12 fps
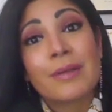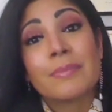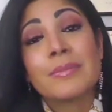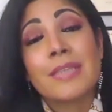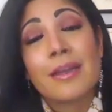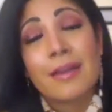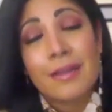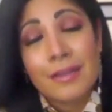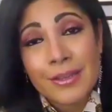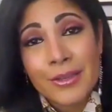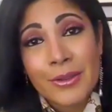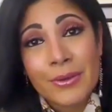I'm
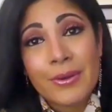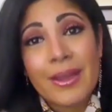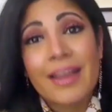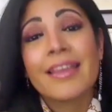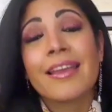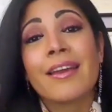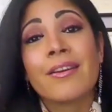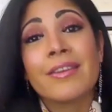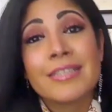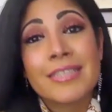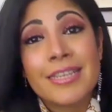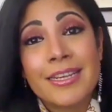telling you, I
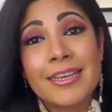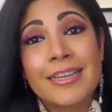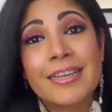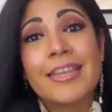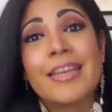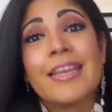guarantee it.